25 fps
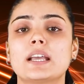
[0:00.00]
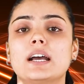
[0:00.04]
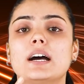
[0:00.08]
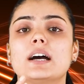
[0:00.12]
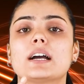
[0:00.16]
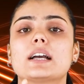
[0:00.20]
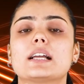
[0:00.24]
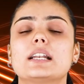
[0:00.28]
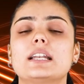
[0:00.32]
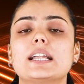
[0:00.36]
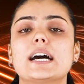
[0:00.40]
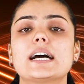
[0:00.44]

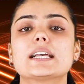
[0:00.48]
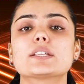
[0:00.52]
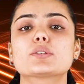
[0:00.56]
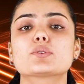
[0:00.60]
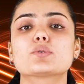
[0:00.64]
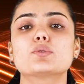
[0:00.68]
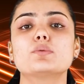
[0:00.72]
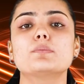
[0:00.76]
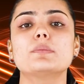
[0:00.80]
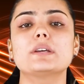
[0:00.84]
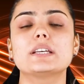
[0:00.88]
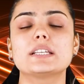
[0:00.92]
a
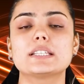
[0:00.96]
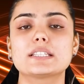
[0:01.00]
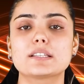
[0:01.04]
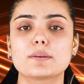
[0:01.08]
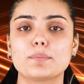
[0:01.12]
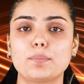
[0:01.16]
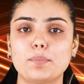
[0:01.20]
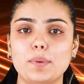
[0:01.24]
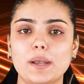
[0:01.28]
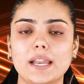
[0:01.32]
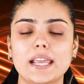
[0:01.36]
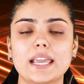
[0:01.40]
classroom is a
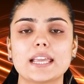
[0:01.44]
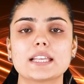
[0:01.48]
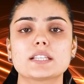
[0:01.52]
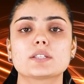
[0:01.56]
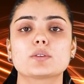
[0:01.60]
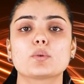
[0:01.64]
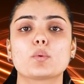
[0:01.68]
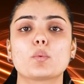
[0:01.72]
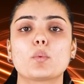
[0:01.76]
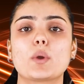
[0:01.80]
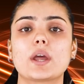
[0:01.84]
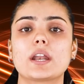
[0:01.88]

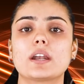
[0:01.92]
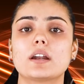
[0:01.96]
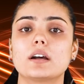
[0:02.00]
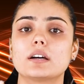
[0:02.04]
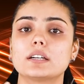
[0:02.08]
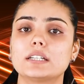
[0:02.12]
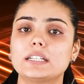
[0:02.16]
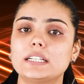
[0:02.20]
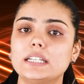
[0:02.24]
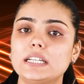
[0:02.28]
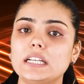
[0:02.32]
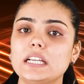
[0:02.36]
place where
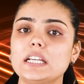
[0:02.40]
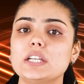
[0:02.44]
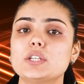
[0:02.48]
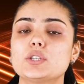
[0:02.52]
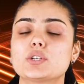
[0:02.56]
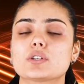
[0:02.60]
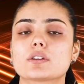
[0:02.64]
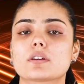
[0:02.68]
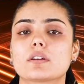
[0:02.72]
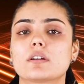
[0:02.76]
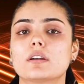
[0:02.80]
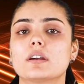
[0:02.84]
a
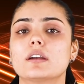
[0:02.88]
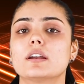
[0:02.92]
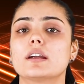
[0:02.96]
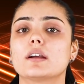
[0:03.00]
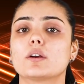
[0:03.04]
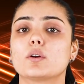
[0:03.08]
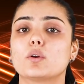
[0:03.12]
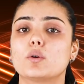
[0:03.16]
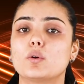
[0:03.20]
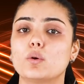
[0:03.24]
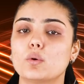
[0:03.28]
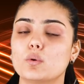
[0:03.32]
teacher
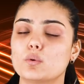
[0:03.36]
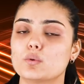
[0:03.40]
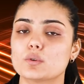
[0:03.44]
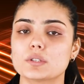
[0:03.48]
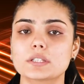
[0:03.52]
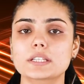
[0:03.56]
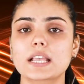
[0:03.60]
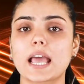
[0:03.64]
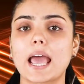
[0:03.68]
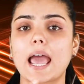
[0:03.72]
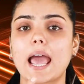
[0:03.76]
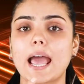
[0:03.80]

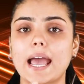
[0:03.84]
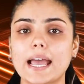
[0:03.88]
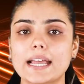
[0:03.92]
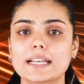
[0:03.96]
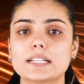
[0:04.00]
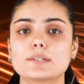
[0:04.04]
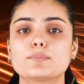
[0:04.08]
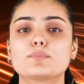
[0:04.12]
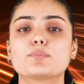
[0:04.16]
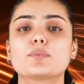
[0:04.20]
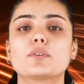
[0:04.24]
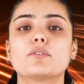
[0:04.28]
goes
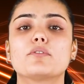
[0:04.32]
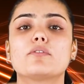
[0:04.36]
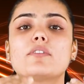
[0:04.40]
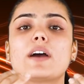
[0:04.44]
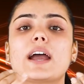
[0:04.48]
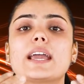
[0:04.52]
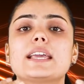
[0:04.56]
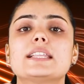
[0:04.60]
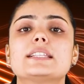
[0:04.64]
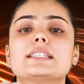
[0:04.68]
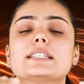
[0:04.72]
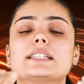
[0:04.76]
and
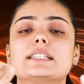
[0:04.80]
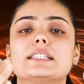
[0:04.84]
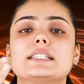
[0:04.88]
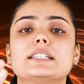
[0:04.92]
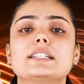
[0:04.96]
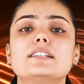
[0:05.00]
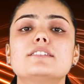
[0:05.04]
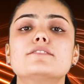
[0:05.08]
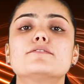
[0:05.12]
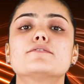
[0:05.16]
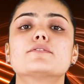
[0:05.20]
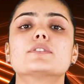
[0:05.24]
provides and
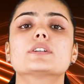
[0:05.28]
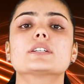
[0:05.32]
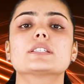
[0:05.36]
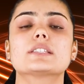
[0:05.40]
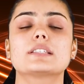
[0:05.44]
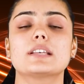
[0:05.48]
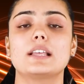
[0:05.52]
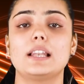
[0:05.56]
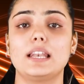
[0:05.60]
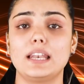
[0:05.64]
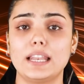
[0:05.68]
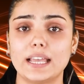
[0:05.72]

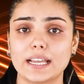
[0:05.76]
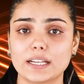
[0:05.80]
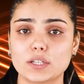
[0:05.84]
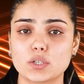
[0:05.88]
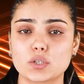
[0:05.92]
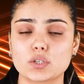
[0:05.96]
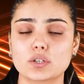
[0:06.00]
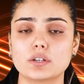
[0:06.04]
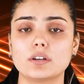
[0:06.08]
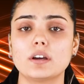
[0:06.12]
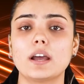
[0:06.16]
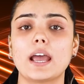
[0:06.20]
delivers
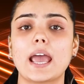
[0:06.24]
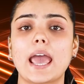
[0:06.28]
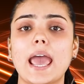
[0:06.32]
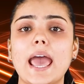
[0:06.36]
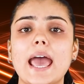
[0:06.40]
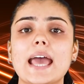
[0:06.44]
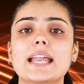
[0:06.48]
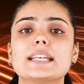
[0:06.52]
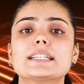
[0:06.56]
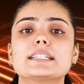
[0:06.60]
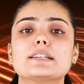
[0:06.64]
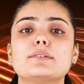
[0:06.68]
lecture
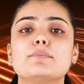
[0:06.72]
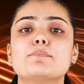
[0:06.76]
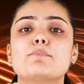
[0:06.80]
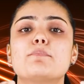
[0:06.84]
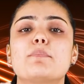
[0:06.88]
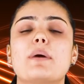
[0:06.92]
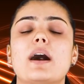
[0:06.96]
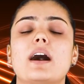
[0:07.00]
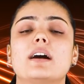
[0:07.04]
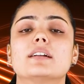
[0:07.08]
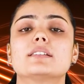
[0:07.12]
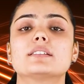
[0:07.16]
and
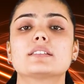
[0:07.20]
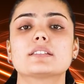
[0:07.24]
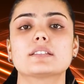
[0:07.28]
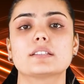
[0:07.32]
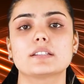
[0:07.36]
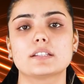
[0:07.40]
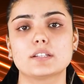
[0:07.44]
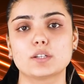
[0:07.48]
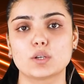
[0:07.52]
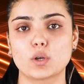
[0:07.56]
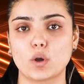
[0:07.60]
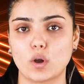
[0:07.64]
imparts
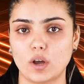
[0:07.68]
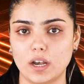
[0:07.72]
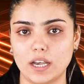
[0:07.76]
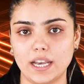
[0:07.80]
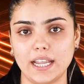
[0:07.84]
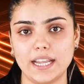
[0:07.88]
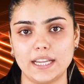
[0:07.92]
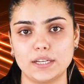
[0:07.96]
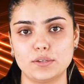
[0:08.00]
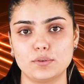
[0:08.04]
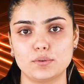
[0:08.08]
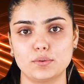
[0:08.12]
the
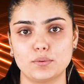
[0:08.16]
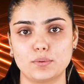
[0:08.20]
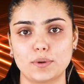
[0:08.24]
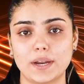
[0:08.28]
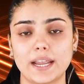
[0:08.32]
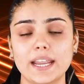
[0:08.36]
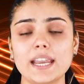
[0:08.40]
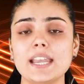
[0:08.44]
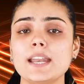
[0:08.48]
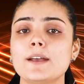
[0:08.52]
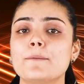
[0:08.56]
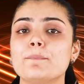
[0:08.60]
knowledge,
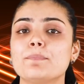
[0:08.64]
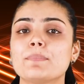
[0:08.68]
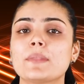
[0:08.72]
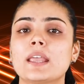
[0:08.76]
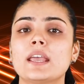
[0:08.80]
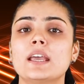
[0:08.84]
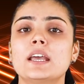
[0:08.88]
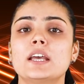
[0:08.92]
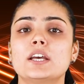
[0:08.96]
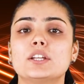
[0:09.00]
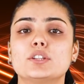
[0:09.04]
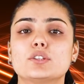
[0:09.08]
right?
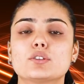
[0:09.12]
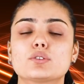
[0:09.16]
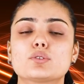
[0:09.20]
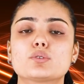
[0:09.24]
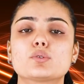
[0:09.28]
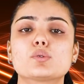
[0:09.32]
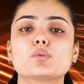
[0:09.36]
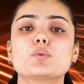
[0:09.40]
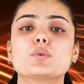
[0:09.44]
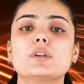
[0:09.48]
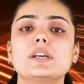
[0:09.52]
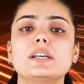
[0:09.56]
The
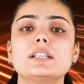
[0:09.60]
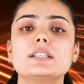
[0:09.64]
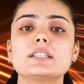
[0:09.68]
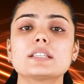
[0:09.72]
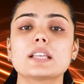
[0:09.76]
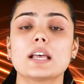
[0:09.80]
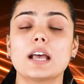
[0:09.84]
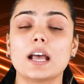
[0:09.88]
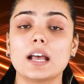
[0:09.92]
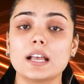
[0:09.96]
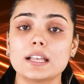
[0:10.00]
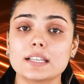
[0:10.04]
students
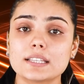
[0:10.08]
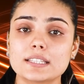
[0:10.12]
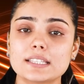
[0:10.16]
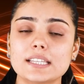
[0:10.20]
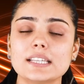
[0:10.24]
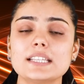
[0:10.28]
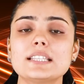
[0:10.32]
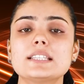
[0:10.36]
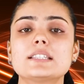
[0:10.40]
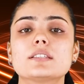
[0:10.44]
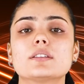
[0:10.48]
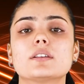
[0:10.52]

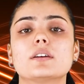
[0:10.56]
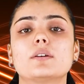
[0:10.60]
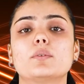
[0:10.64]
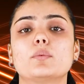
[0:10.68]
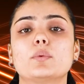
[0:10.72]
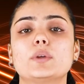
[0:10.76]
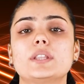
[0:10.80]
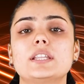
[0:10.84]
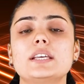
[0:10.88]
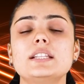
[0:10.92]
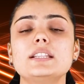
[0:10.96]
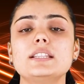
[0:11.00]
sits
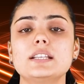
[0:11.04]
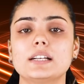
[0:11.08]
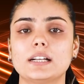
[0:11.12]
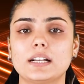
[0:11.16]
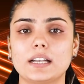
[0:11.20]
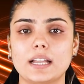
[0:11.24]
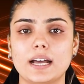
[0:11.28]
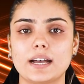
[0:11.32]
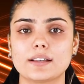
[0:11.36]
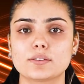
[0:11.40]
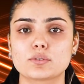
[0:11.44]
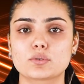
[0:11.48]
within the
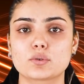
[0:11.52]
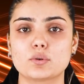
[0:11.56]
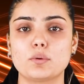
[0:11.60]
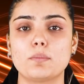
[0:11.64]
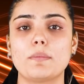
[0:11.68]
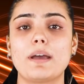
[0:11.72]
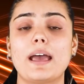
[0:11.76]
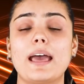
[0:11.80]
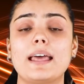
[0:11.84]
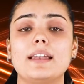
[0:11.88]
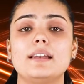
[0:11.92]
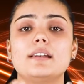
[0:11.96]

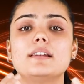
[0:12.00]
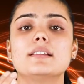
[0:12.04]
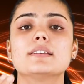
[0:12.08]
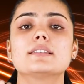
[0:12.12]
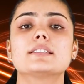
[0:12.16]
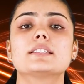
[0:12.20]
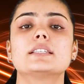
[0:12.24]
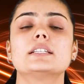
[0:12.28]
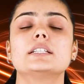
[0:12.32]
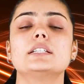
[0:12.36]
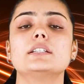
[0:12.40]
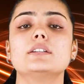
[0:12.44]
classroom and
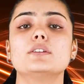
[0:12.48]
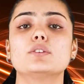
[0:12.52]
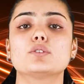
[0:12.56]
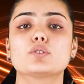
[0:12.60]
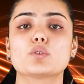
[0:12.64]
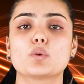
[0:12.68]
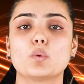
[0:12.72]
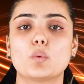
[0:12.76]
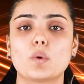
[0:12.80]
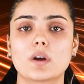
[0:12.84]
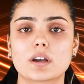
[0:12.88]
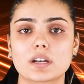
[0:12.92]
listen
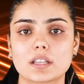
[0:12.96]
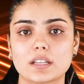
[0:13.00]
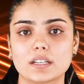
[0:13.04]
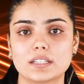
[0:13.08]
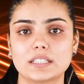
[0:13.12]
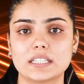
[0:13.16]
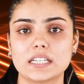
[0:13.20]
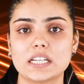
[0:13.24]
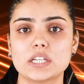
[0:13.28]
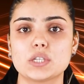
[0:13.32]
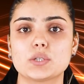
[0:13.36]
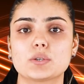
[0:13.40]
to what
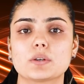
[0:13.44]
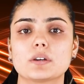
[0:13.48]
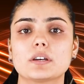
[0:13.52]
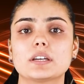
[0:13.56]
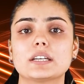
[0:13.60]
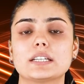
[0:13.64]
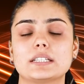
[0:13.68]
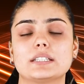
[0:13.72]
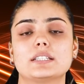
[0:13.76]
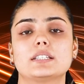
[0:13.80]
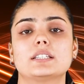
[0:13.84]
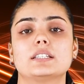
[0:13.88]
the teacher
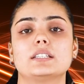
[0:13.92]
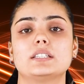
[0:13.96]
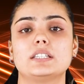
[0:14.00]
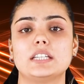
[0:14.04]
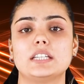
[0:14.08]
is